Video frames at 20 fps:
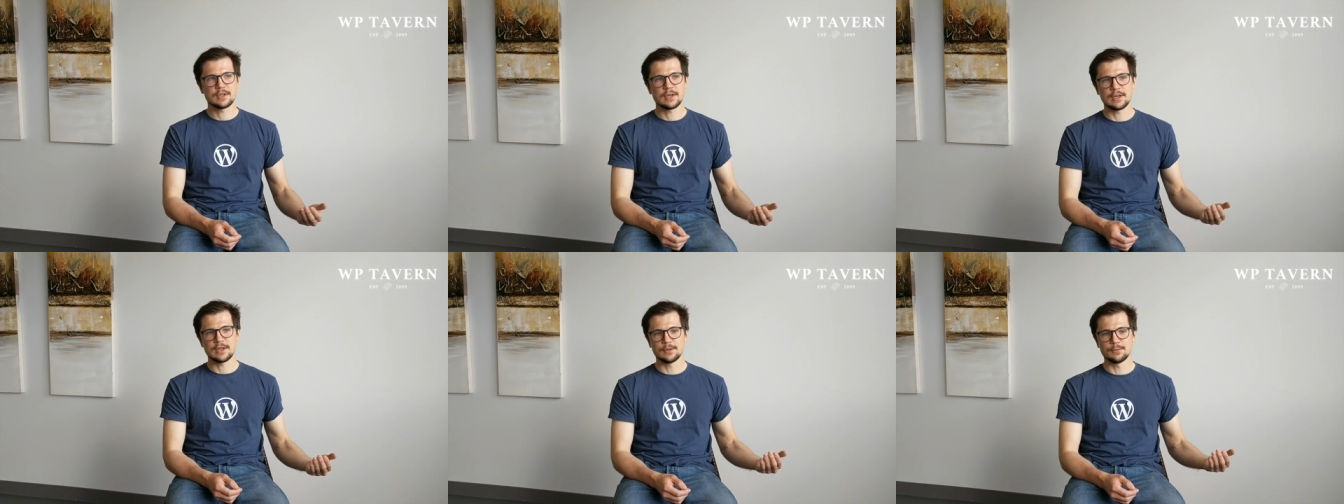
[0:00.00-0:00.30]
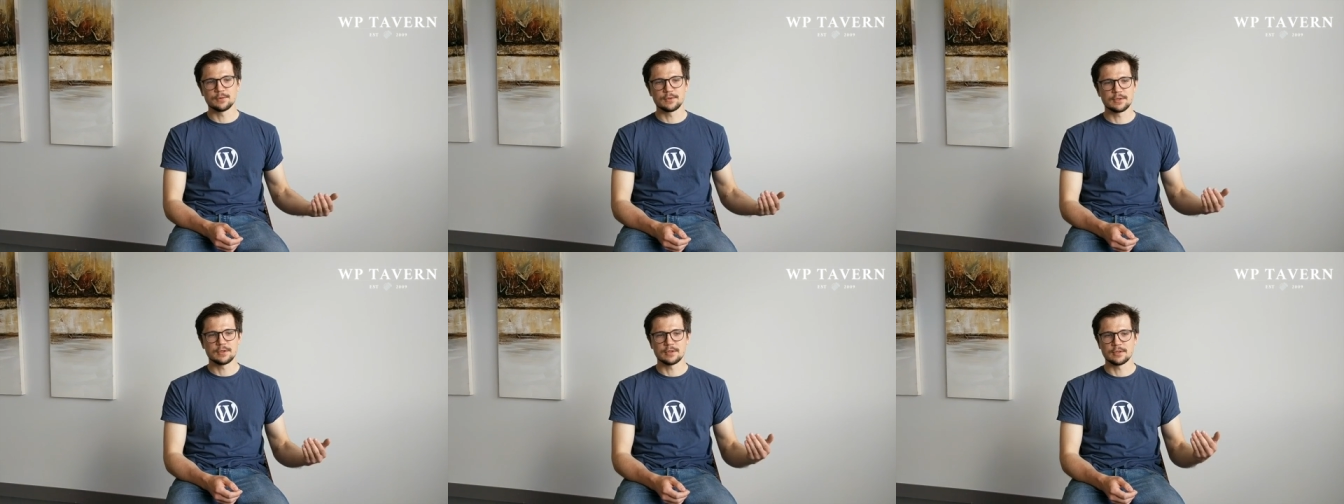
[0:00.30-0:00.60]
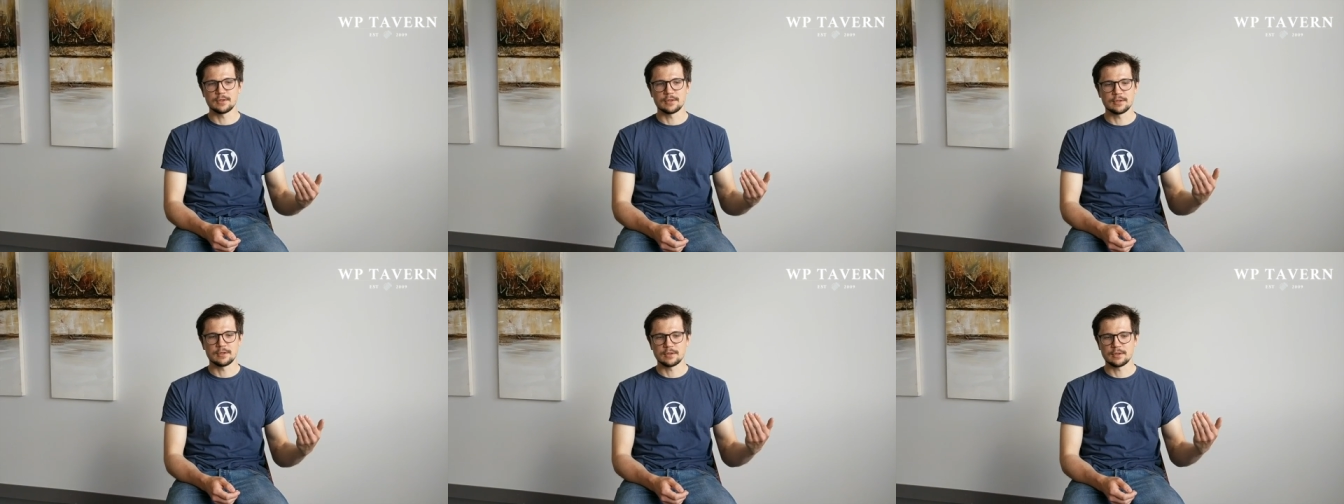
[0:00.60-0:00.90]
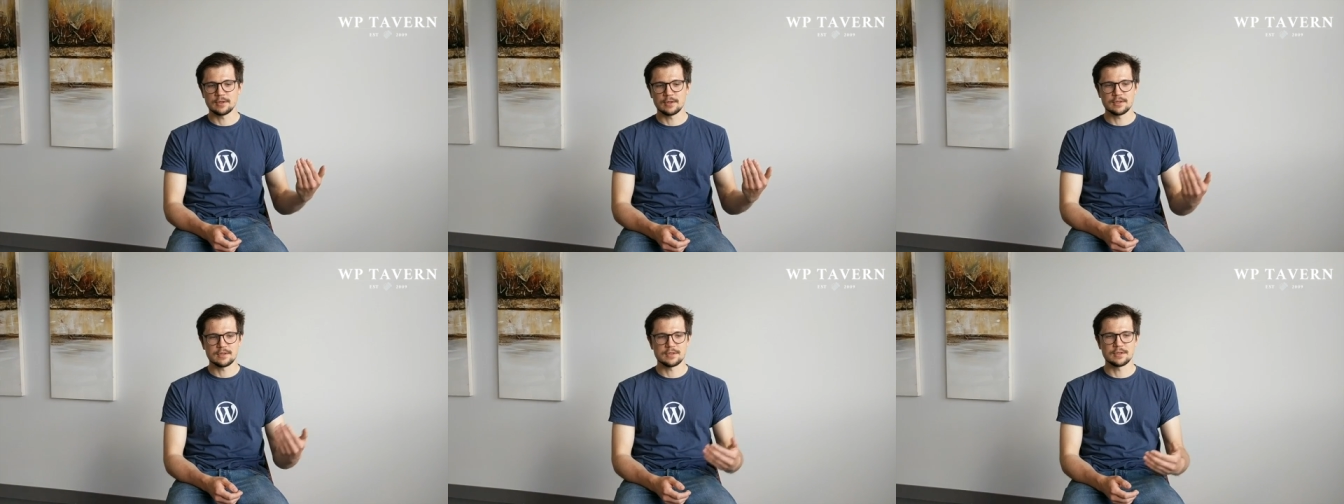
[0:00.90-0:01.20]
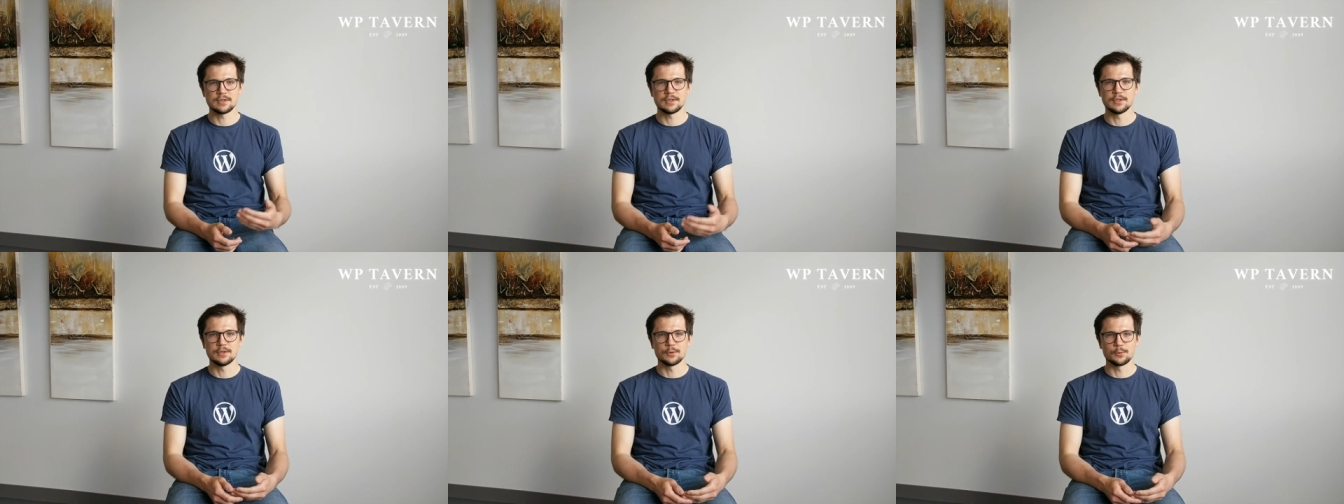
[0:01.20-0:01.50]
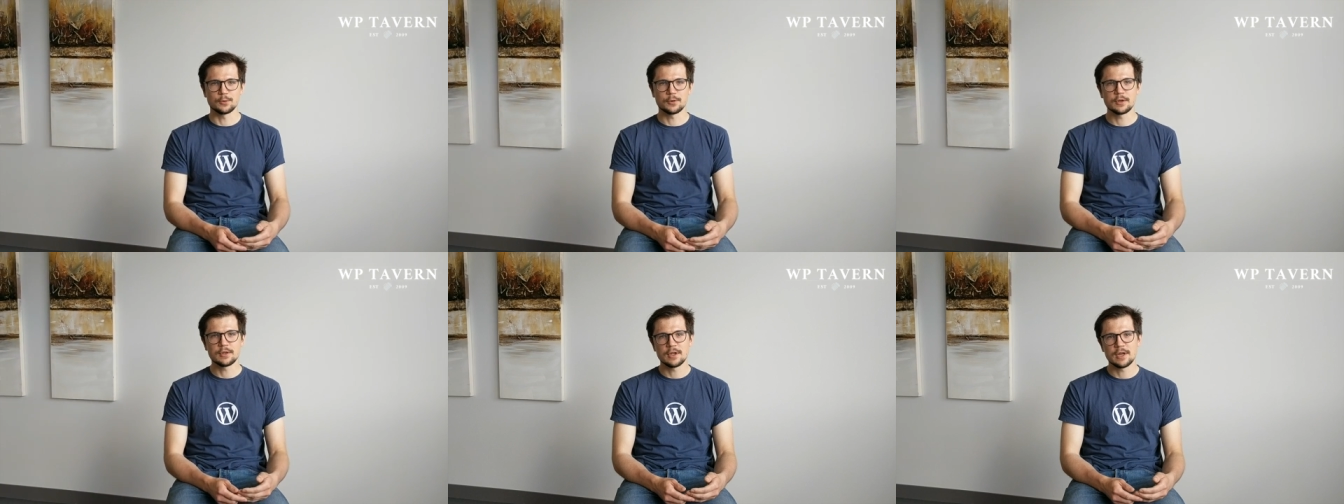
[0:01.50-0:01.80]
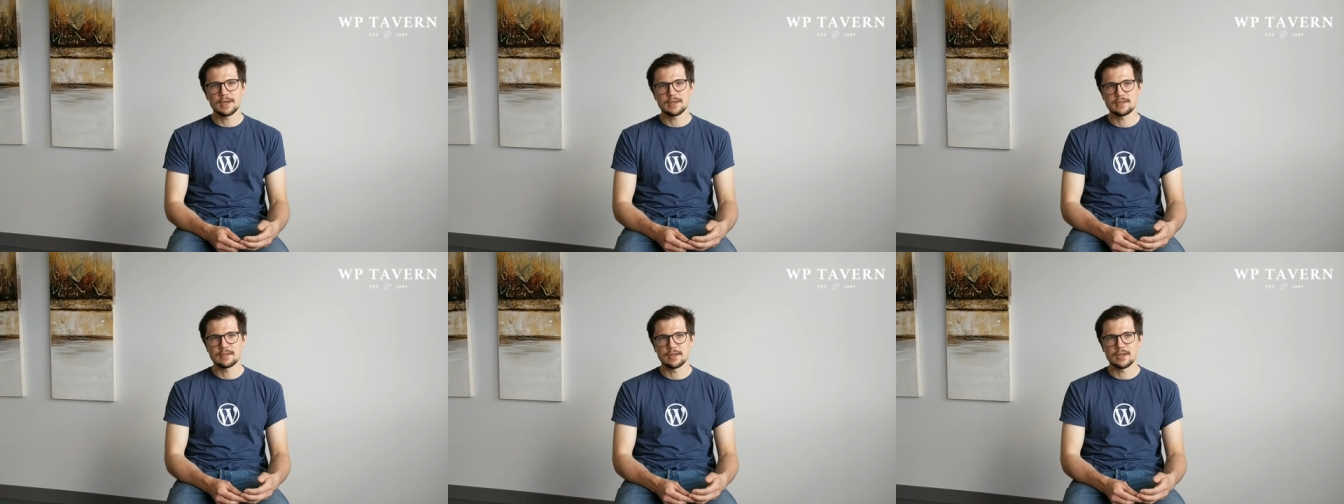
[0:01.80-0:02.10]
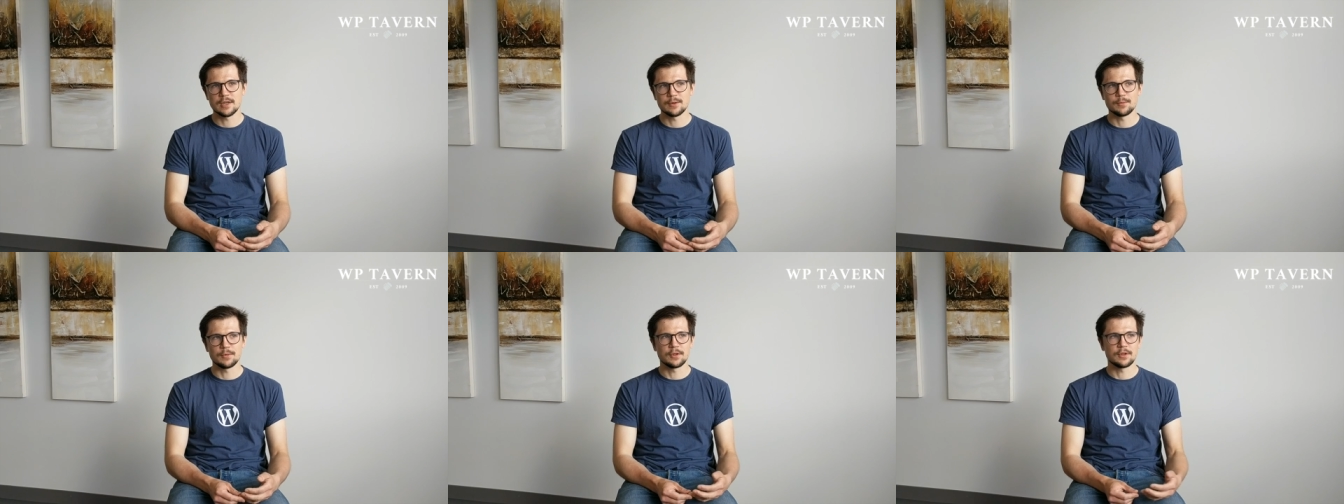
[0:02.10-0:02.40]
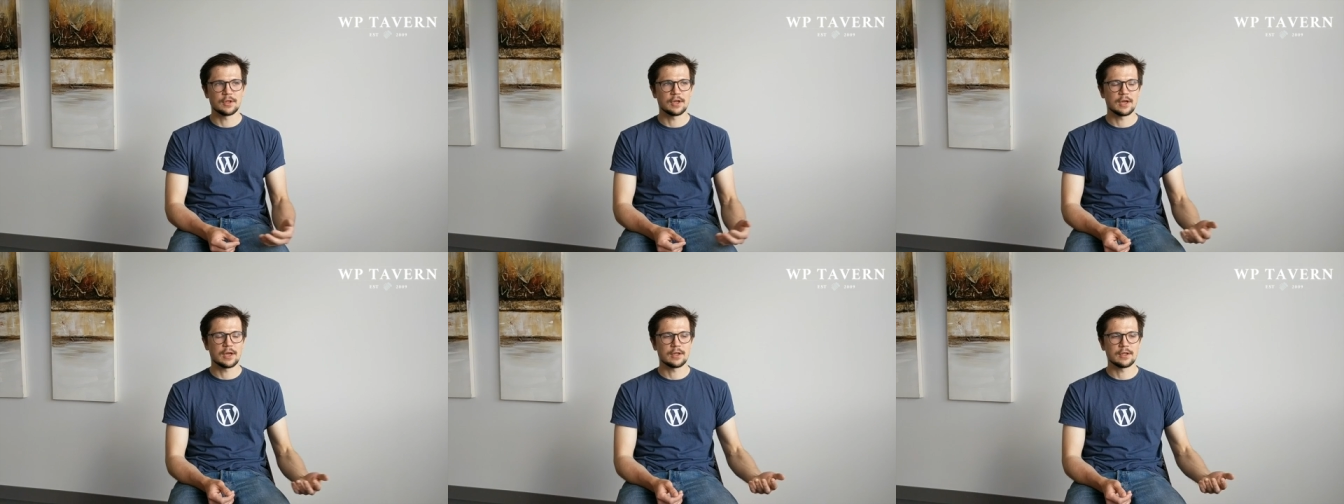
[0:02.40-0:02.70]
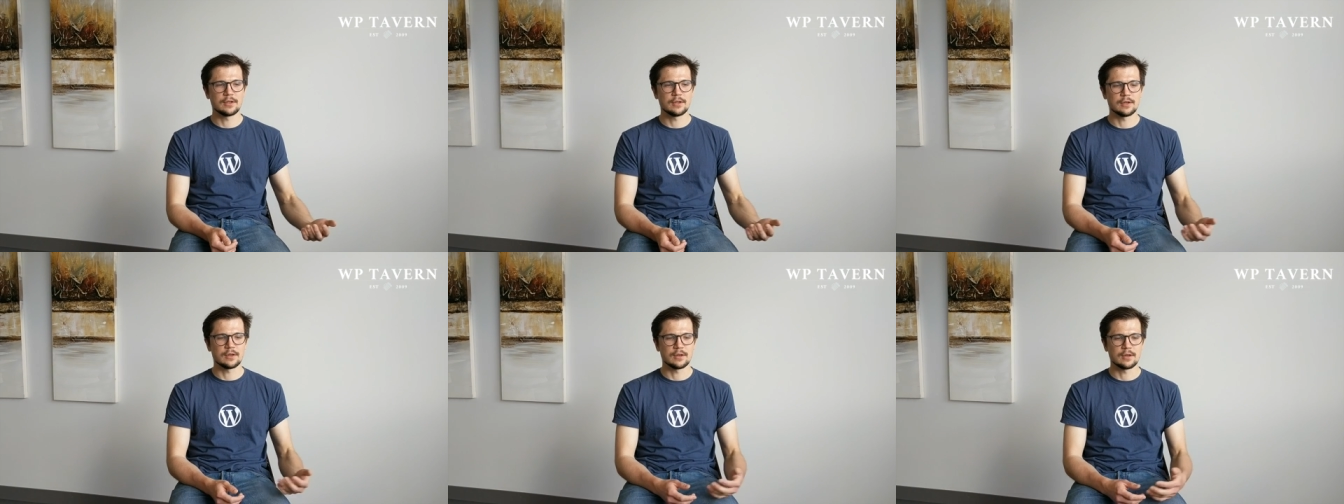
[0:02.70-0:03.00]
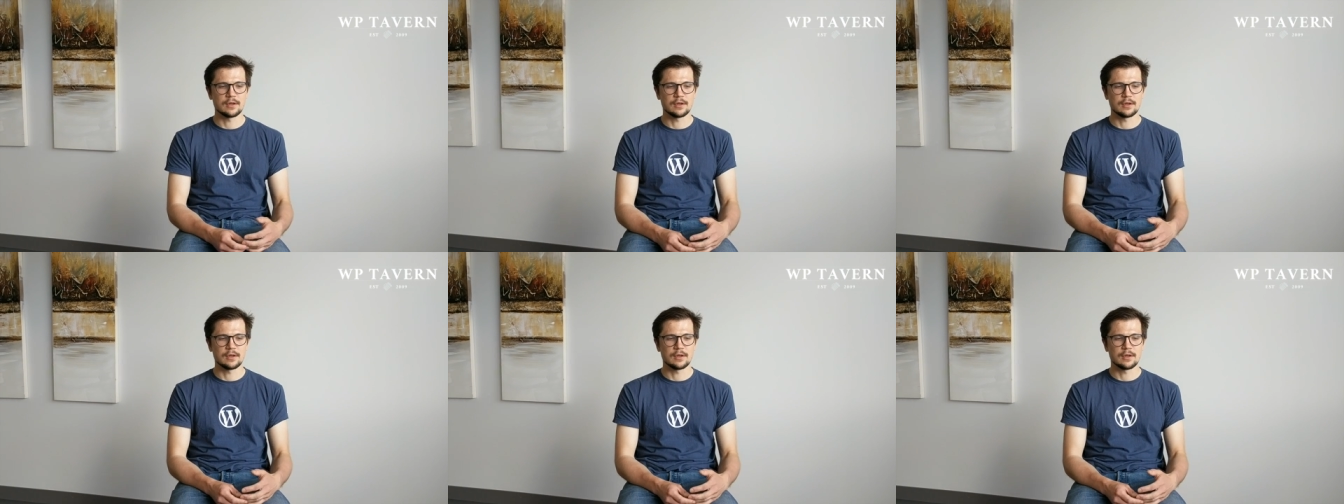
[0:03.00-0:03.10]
helped Konstantin to organize them, and then